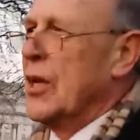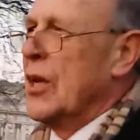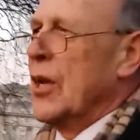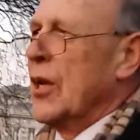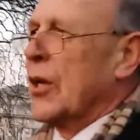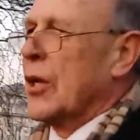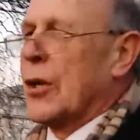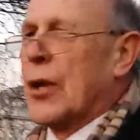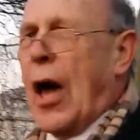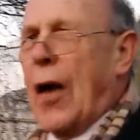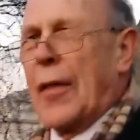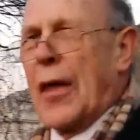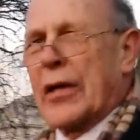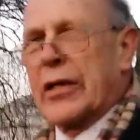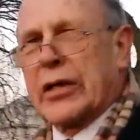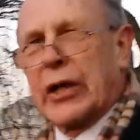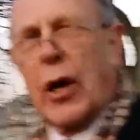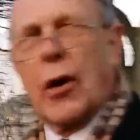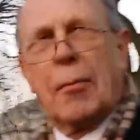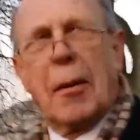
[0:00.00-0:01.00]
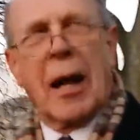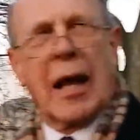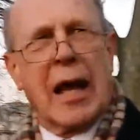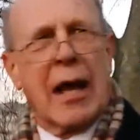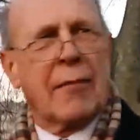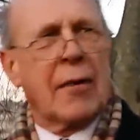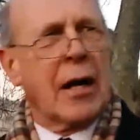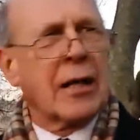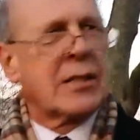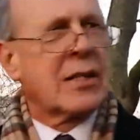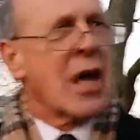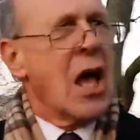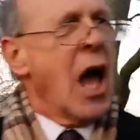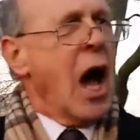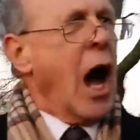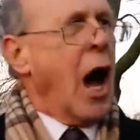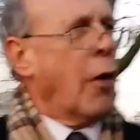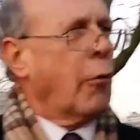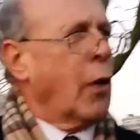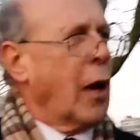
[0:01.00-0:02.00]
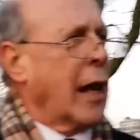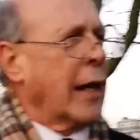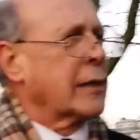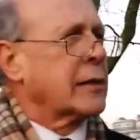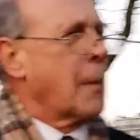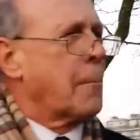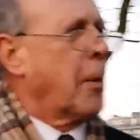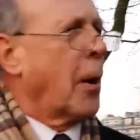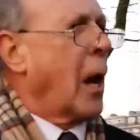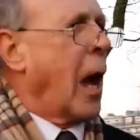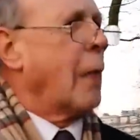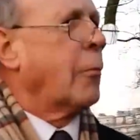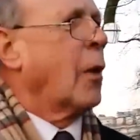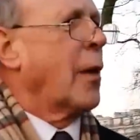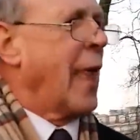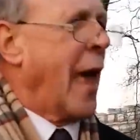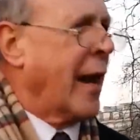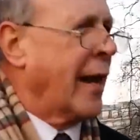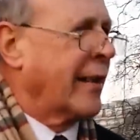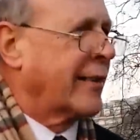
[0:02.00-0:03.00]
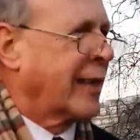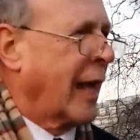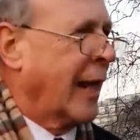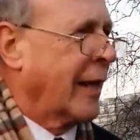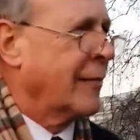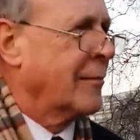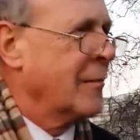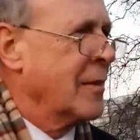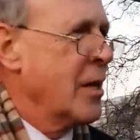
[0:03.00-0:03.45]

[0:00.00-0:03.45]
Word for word: You know that true believers are willing to put up with anything.